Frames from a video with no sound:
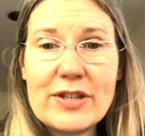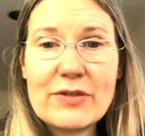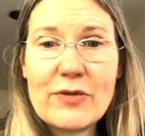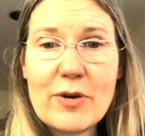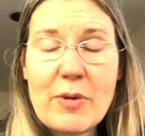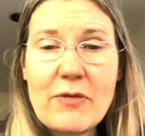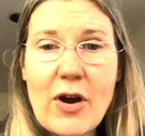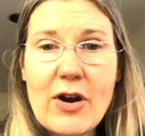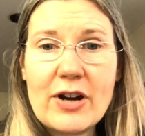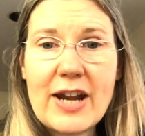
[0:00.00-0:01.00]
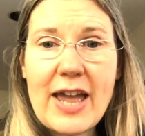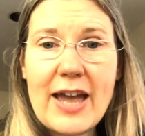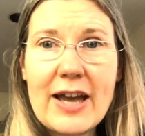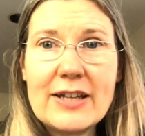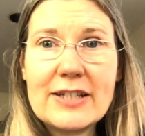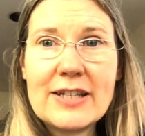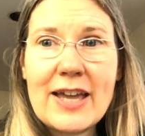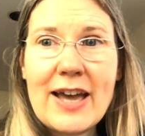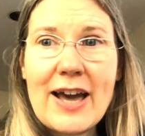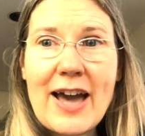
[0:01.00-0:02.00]
this form of art. And
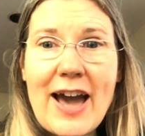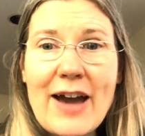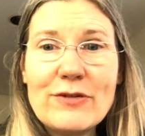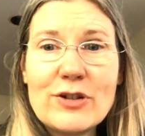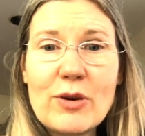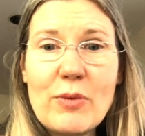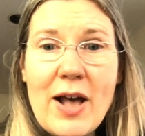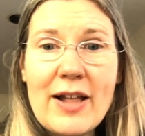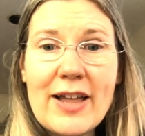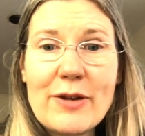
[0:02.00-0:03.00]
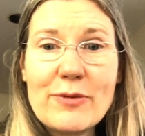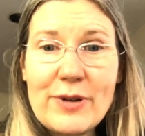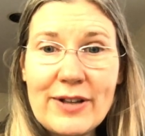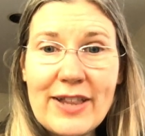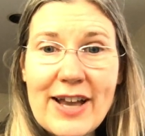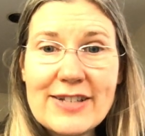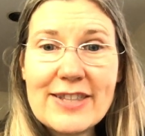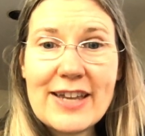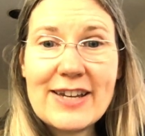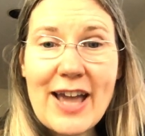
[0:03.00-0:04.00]
after a while, I realized
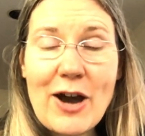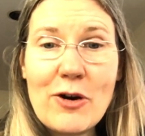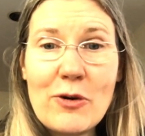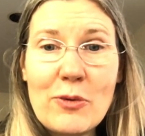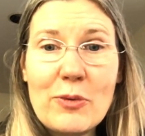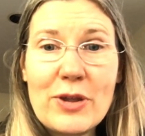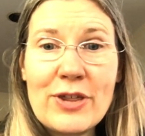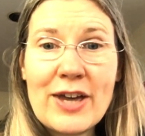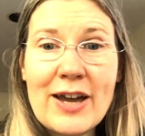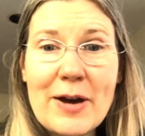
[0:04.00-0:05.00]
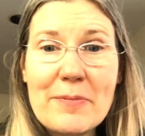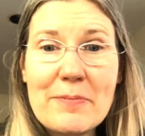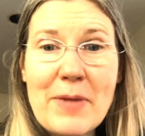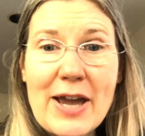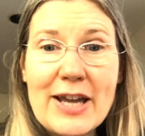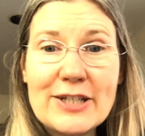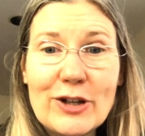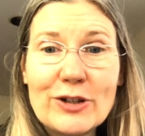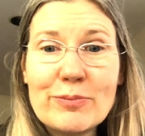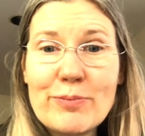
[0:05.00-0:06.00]
that now with um, my
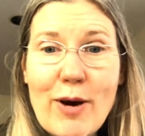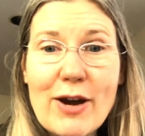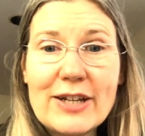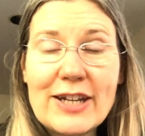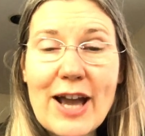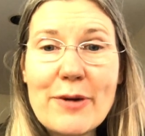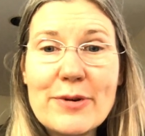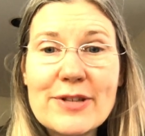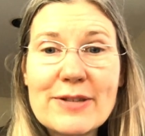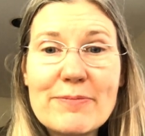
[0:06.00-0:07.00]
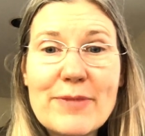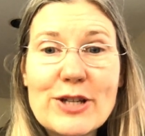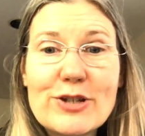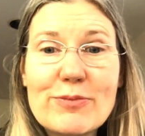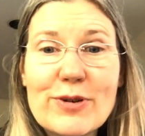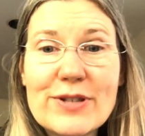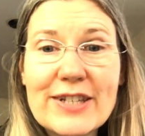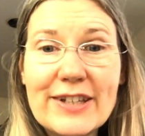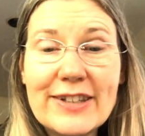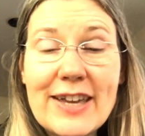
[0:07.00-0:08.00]
adult body, I was much more
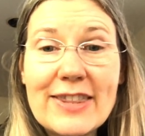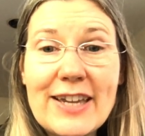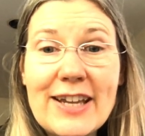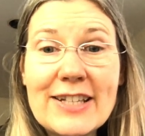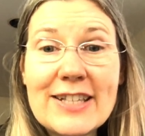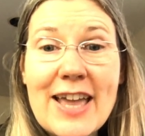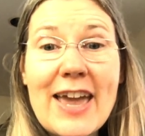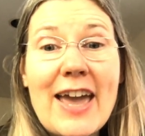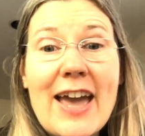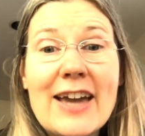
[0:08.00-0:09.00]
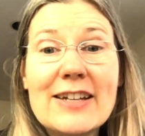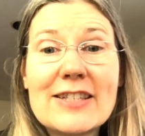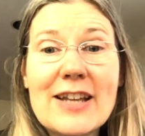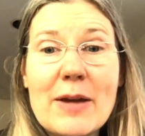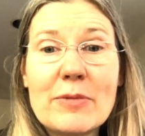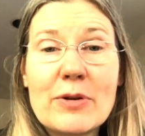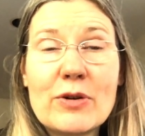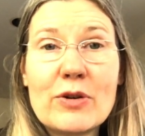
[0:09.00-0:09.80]
skilled at things. And as time